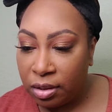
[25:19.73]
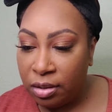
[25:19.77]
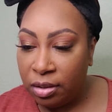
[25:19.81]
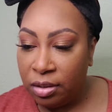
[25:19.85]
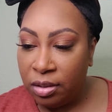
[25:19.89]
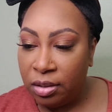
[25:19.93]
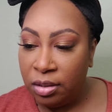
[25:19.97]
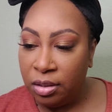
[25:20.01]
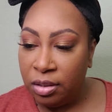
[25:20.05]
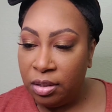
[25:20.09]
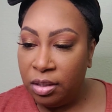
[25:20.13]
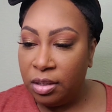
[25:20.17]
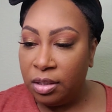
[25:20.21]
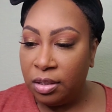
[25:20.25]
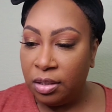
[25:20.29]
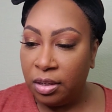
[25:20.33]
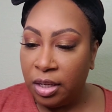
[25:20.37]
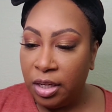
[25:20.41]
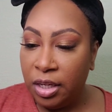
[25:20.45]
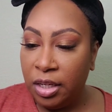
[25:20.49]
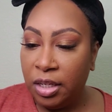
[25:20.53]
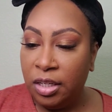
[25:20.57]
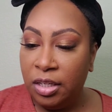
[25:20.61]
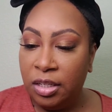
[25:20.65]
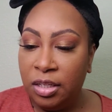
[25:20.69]
you look
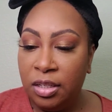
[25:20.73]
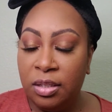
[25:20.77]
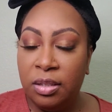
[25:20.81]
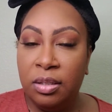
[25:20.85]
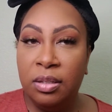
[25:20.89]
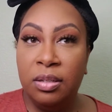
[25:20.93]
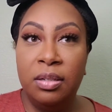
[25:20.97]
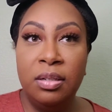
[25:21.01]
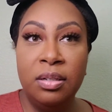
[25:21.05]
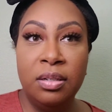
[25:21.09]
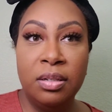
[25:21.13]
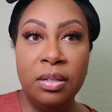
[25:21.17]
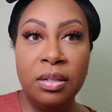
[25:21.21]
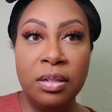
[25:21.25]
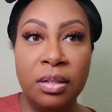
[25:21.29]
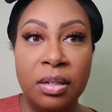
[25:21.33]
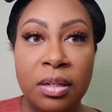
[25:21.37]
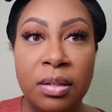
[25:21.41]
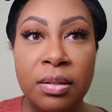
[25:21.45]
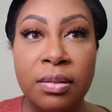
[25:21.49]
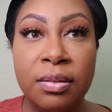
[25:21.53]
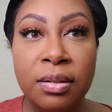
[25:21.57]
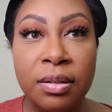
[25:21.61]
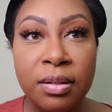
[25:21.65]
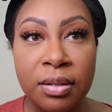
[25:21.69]
like you
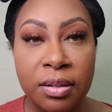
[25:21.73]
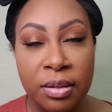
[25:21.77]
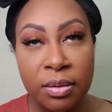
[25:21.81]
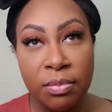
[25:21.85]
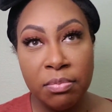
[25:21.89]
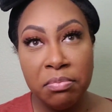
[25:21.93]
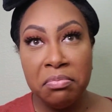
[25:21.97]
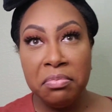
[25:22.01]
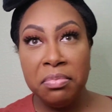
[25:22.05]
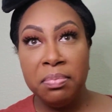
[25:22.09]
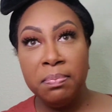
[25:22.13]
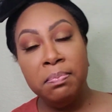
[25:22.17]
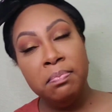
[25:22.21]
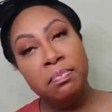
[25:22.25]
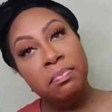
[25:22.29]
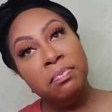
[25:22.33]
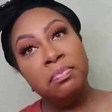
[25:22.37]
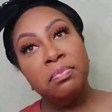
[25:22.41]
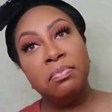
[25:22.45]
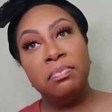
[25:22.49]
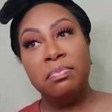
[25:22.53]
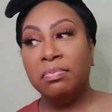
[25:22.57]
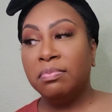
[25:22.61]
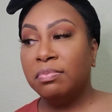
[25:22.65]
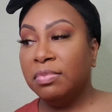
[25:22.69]
know,
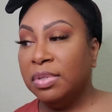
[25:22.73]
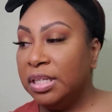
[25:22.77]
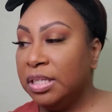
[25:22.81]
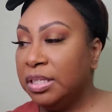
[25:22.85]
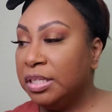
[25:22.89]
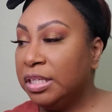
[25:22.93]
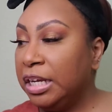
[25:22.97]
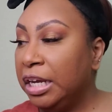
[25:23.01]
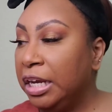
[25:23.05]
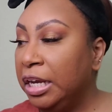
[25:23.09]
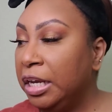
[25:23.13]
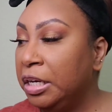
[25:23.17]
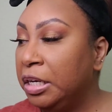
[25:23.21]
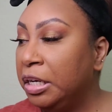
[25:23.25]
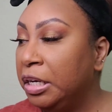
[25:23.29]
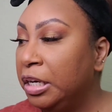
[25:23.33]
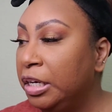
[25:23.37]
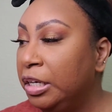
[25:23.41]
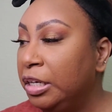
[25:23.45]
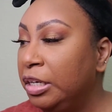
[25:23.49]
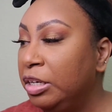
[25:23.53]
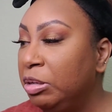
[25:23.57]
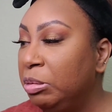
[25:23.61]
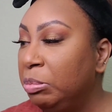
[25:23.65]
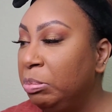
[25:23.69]
been tanning
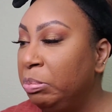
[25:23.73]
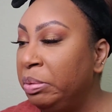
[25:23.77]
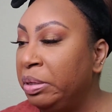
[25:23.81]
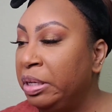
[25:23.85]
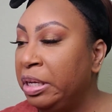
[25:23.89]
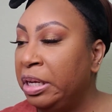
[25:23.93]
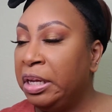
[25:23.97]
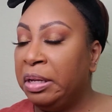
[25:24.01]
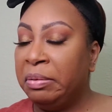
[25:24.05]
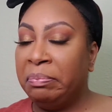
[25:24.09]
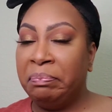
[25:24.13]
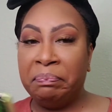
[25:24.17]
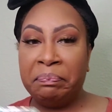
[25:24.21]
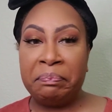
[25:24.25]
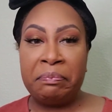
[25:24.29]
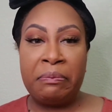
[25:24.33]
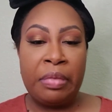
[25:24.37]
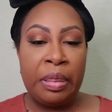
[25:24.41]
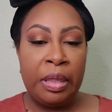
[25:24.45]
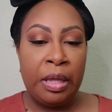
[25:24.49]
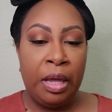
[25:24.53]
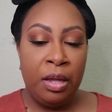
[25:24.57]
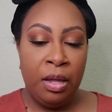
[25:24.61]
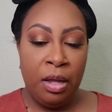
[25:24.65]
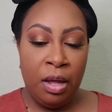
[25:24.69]
a little bit.
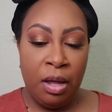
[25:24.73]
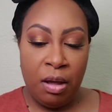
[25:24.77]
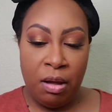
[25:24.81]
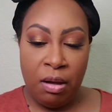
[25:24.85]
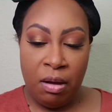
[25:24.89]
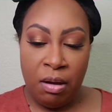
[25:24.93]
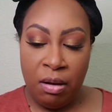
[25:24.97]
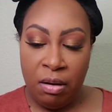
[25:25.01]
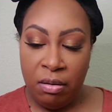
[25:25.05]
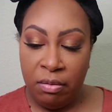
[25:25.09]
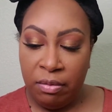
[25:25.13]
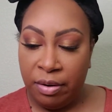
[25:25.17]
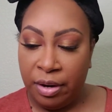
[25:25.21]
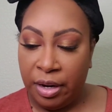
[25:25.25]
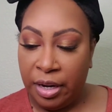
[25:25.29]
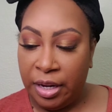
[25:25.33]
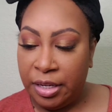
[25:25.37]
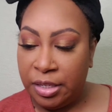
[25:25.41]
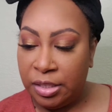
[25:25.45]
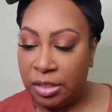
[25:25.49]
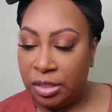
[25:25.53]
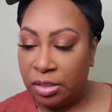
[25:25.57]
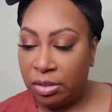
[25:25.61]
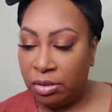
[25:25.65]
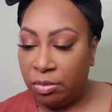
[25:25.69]
All
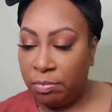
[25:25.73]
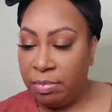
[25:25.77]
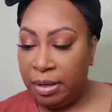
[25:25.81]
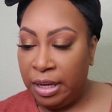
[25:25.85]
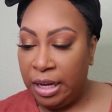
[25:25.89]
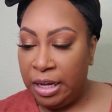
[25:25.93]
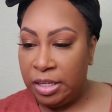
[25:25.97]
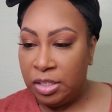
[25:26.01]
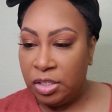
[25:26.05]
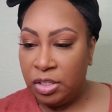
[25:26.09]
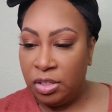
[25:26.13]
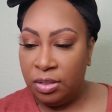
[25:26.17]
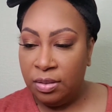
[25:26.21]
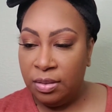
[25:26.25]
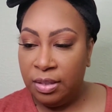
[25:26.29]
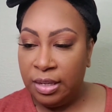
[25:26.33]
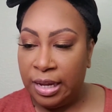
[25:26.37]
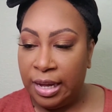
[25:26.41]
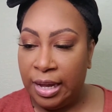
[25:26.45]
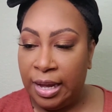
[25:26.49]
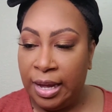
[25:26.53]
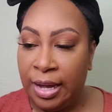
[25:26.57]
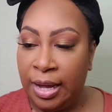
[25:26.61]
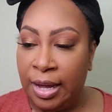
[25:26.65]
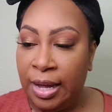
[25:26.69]
right, so back to
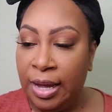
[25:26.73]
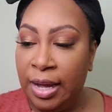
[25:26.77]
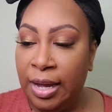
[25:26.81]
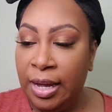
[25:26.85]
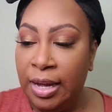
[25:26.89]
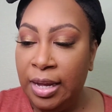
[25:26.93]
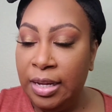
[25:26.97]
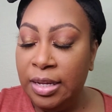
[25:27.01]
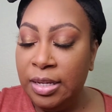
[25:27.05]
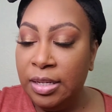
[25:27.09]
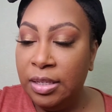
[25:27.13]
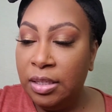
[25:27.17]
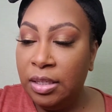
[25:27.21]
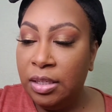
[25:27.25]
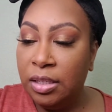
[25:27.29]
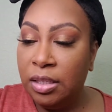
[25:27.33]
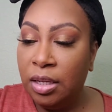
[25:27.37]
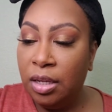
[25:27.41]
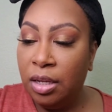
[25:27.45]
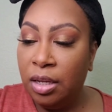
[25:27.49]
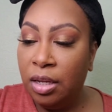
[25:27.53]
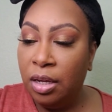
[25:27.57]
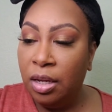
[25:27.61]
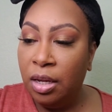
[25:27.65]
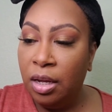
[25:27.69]
the eyes.
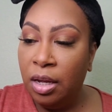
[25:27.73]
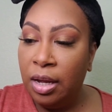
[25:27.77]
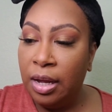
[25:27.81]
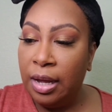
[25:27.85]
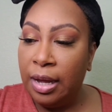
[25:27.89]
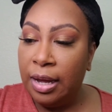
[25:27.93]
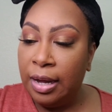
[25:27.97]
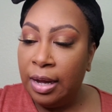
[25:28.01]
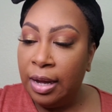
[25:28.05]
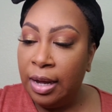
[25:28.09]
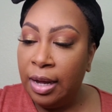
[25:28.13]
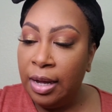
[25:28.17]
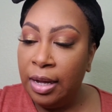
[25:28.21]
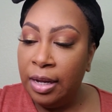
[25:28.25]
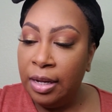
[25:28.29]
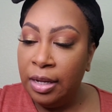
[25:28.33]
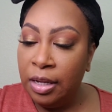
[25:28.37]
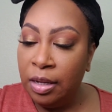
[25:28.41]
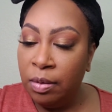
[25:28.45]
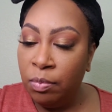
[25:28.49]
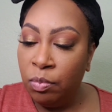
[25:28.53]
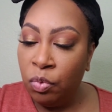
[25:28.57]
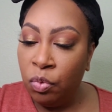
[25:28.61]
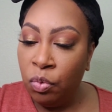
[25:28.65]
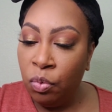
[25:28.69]
I
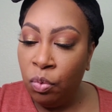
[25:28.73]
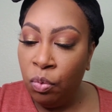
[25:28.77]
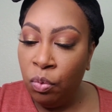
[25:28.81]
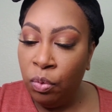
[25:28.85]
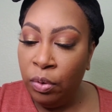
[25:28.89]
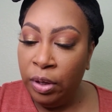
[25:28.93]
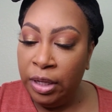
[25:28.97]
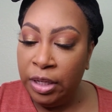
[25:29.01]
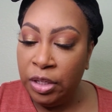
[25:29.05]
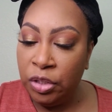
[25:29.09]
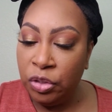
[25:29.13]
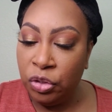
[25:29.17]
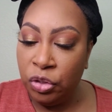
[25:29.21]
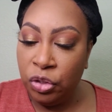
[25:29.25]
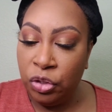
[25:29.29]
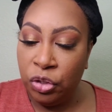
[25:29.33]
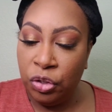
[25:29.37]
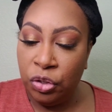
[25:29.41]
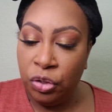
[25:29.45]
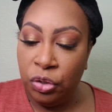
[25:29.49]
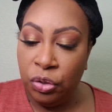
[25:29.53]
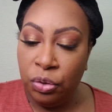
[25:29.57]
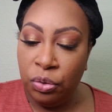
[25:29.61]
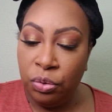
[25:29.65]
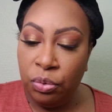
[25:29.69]
am going
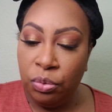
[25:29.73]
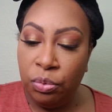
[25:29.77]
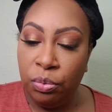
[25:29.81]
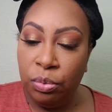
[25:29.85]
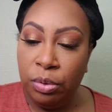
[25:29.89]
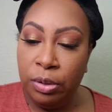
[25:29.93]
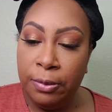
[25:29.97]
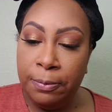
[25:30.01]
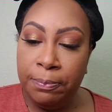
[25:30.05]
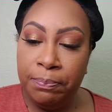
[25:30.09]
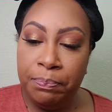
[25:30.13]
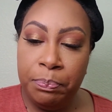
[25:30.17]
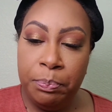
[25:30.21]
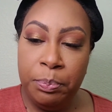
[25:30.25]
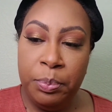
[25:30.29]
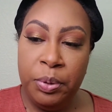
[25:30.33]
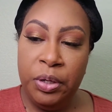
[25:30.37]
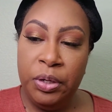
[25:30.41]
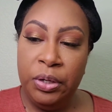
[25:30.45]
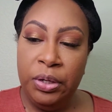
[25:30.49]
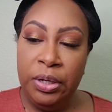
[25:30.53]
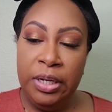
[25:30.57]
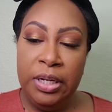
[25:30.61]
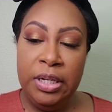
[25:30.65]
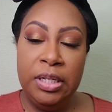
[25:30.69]
to
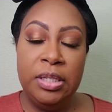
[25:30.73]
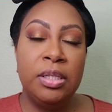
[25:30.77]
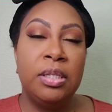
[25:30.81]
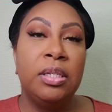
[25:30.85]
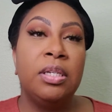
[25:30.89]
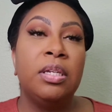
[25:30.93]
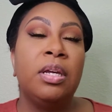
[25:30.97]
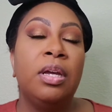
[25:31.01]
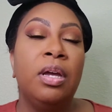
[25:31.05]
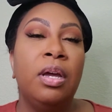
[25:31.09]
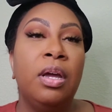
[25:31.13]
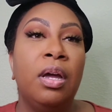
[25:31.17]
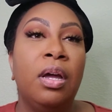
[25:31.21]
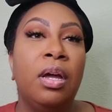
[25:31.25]
put